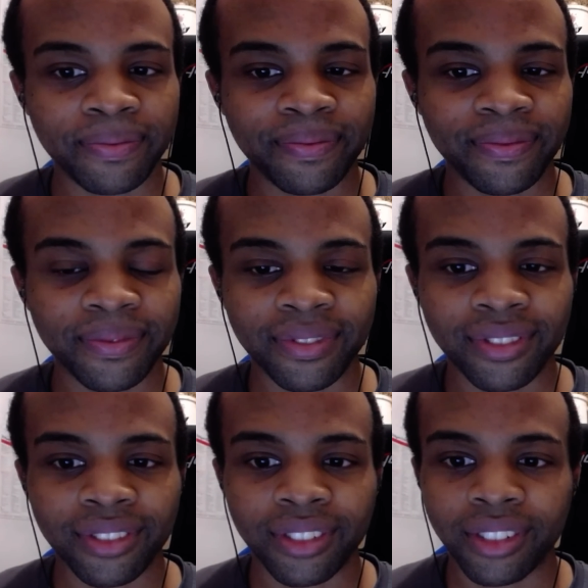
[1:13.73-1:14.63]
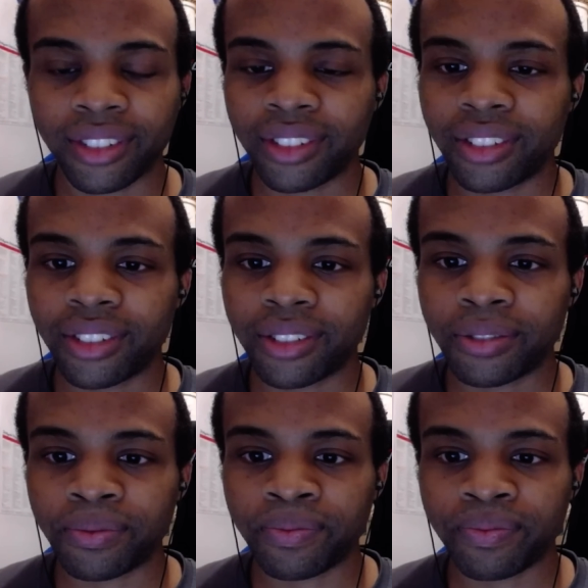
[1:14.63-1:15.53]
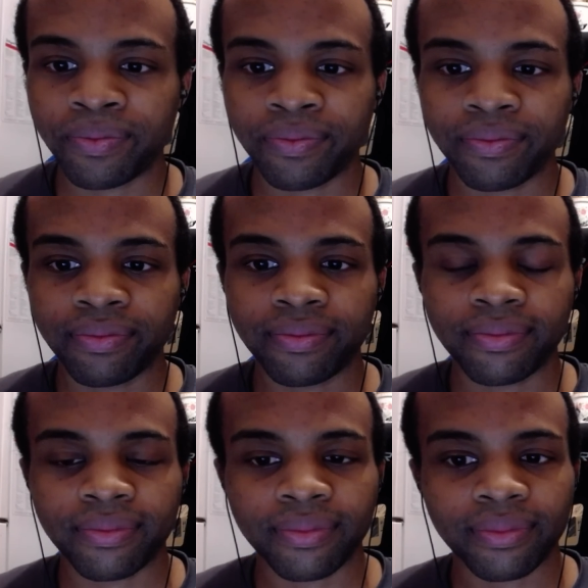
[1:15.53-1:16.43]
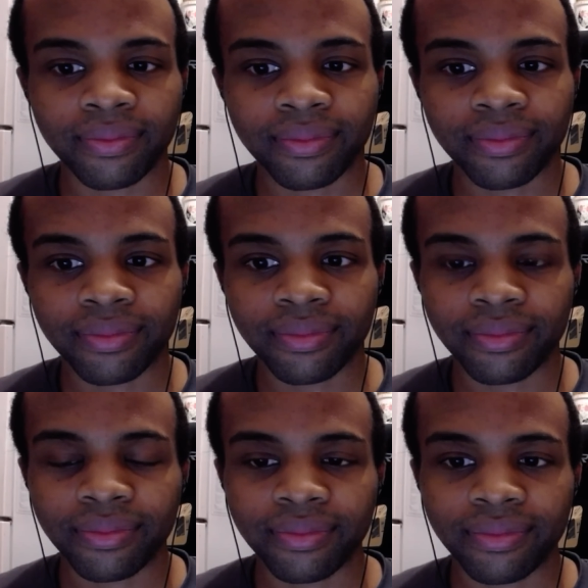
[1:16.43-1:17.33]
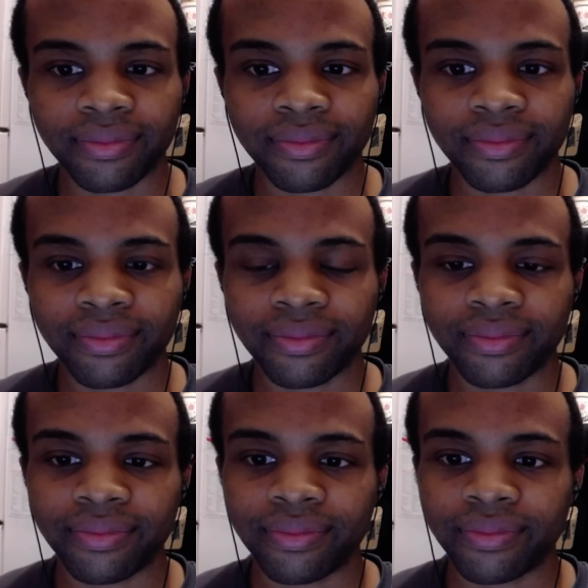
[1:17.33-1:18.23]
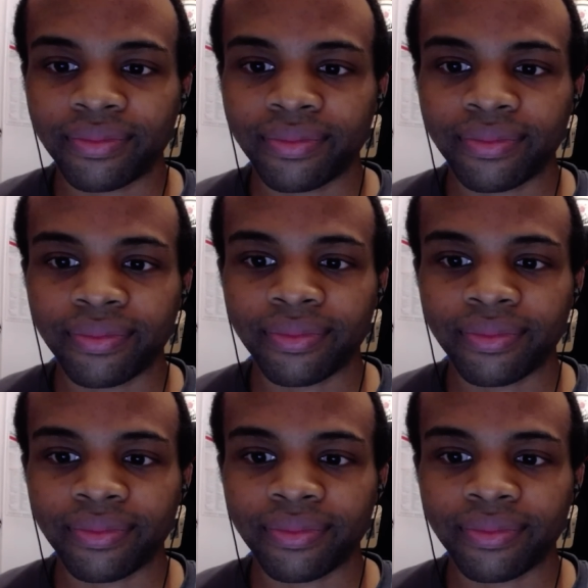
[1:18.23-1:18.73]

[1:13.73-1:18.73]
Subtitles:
[no speech]